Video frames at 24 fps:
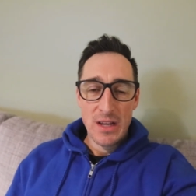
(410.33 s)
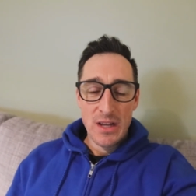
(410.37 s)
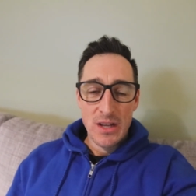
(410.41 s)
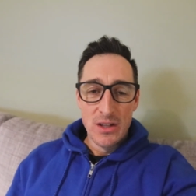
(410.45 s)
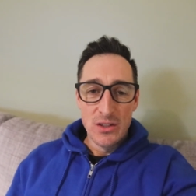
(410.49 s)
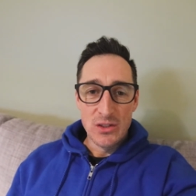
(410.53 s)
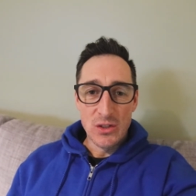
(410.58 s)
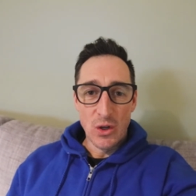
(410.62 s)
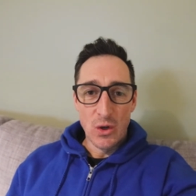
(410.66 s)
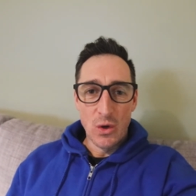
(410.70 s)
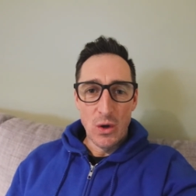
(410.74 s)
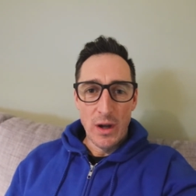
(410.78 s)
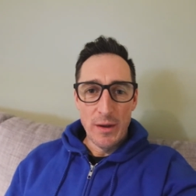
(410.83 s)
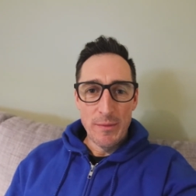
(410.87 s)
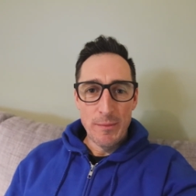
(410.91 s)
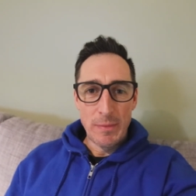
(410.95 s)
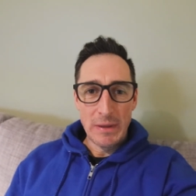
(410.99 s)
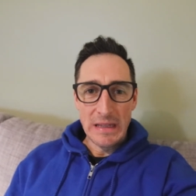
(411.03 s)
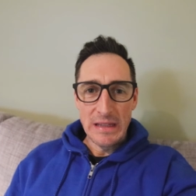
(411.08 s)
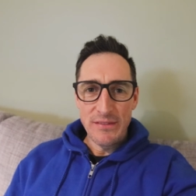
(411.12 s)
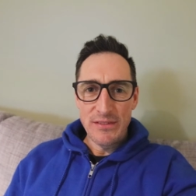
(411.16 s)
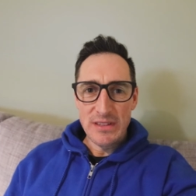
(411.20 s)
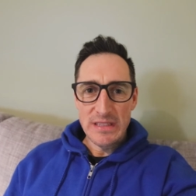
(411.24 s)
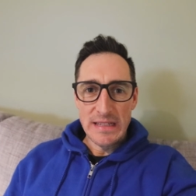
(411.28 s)
So I
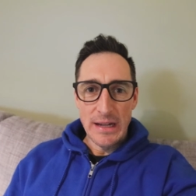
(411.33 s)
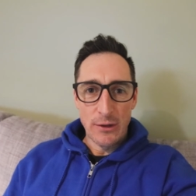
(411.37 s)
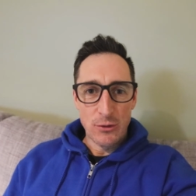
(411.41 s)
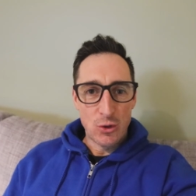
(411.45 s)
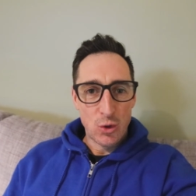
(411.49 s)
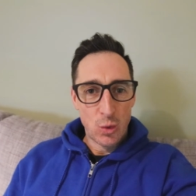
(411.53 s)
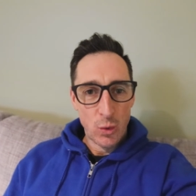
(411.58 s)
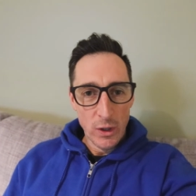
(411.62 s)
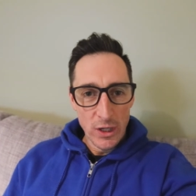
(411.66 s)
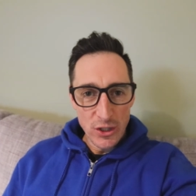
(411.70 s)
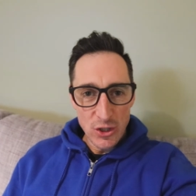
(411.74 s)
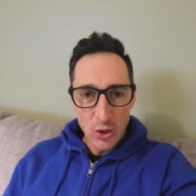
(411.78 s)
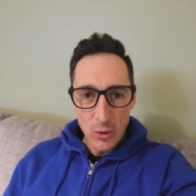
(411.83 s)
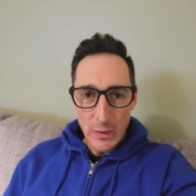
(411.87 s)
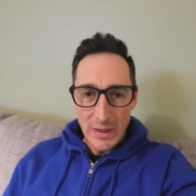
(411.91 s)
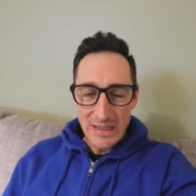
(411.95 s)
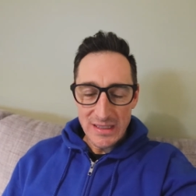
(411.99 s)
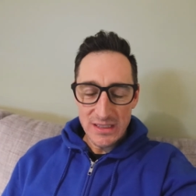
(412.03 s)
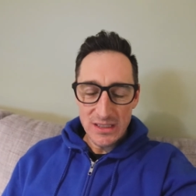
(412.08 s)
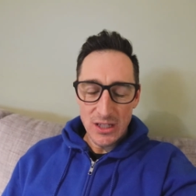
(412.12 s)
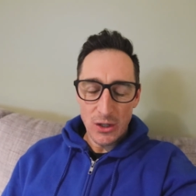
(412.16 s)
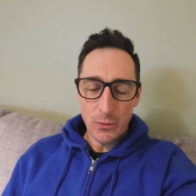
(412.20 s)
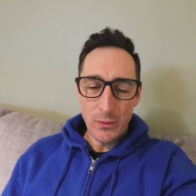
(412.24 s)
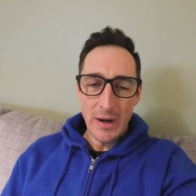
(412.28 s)
believe it's now 22
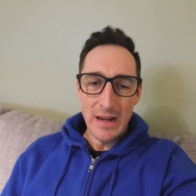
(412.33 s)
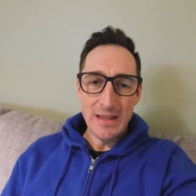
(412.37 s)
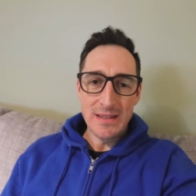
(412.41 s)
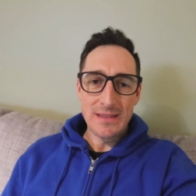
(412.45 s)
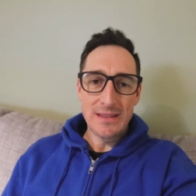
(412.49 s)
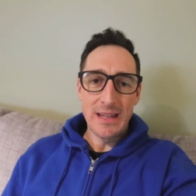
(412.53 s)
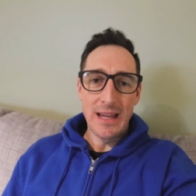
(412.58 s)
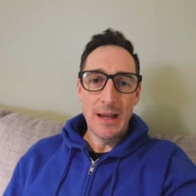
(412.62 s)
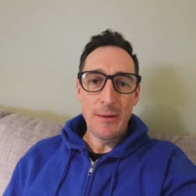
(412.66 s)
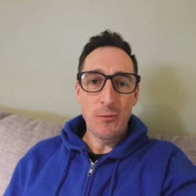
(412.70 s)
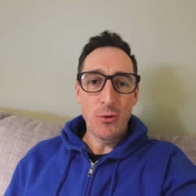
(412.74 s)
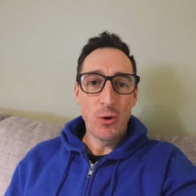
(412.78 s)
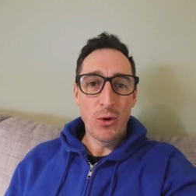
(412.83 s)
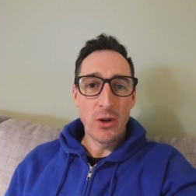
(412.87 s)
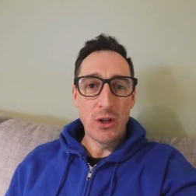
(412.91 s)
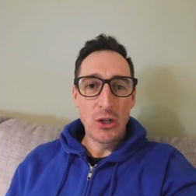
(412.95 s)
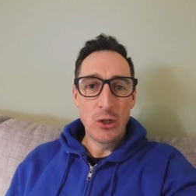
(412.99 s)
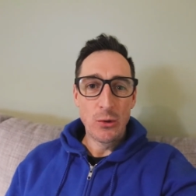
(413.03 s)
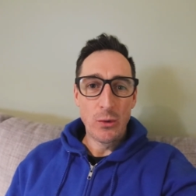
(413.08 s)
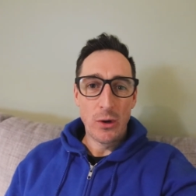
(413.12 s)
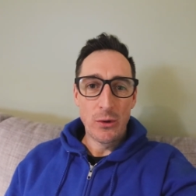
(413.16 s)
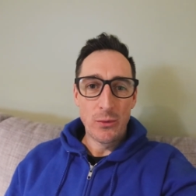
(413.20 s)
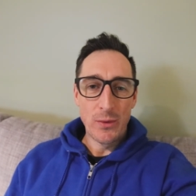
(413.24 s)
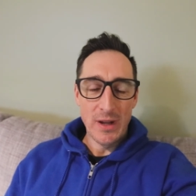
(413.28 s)
weeks until race day. I'm going
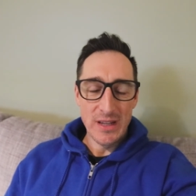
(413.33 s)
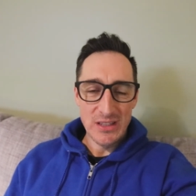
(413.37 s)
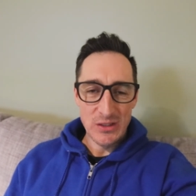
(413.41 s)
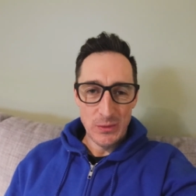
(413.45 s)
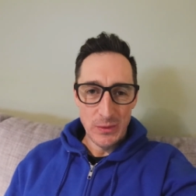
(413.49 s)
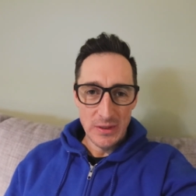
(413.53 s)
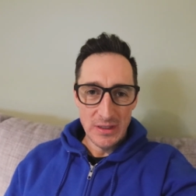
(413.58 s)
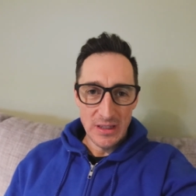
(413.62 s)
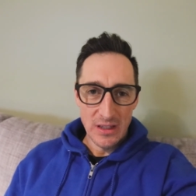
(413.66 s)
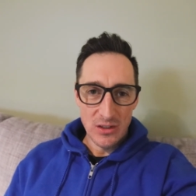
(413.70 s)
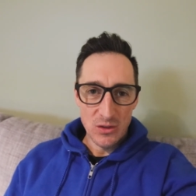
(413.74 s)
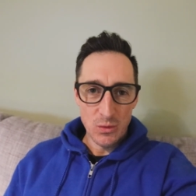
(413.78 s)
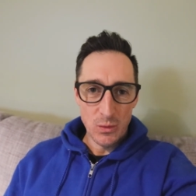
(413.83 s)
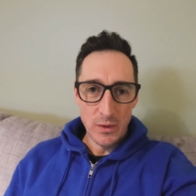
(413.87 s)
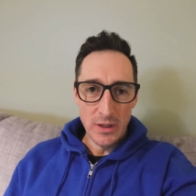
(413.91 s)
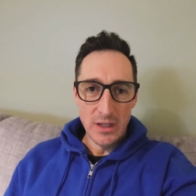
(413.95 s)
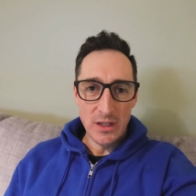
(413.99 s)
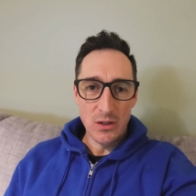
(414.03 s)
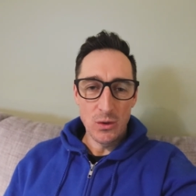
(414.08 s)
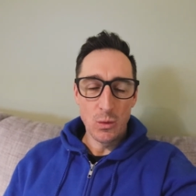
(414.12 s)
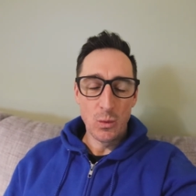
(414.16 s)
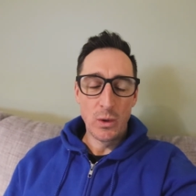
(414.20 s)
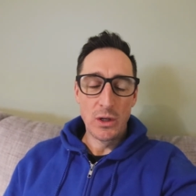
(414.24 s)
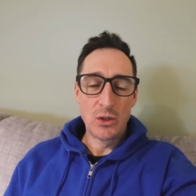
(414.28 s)
into a rest week this
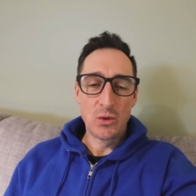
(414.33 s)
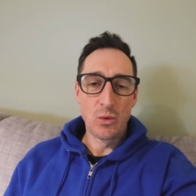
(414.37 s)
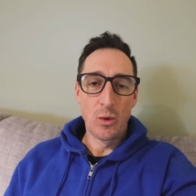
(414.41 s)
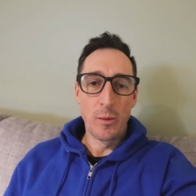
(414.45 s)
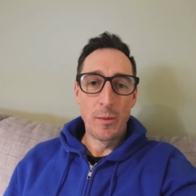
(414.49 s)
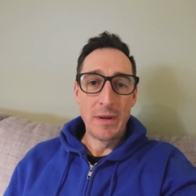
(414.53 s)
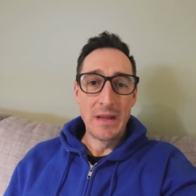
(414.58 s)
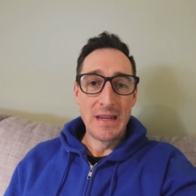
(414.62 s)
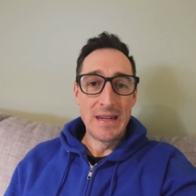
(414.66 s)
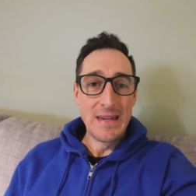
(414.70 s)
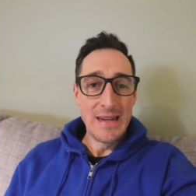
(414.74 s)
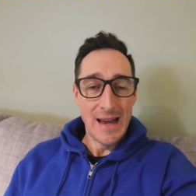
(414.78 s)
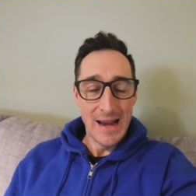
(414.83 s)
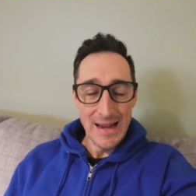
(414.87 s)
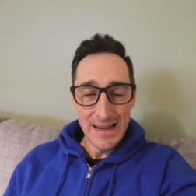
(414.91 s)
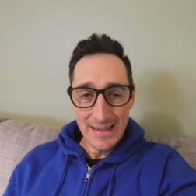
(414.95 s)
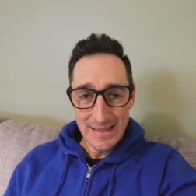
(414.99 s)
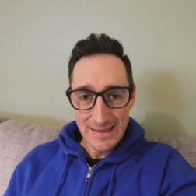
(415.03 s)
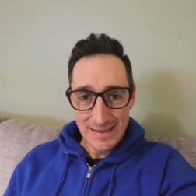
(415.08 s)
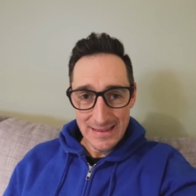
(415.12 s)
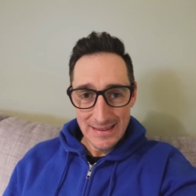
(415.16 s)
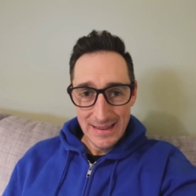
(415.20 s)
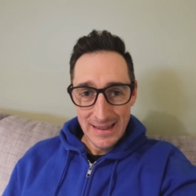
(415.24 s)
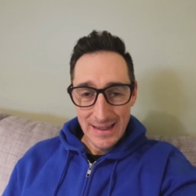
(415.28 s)
week, which will be
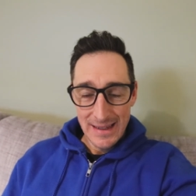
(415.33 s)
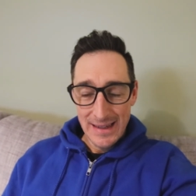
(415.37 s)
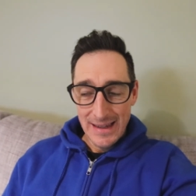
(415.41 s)
nice.